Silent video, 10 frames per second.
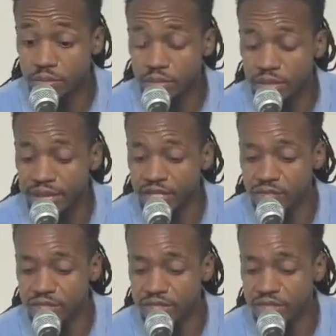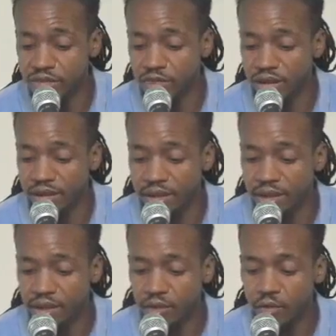announcements, right?
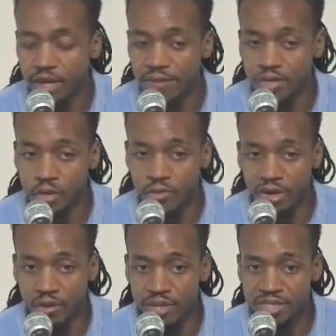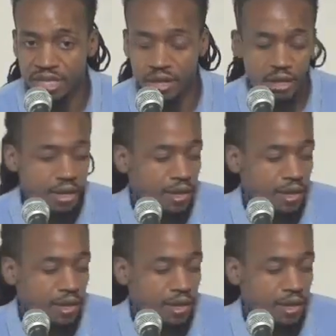We'll come back to our prayer request later.